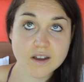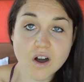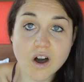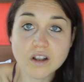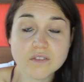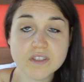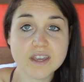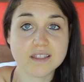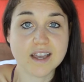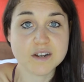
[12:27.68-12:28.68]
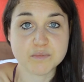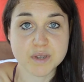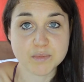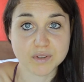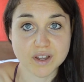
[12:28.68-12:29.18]
all of the enlightened
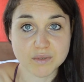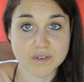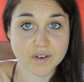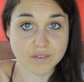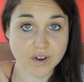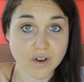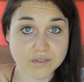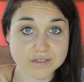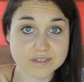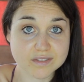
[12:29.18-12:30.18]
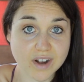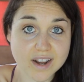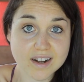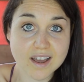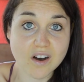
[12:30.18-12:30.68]
people that we've ever known, right?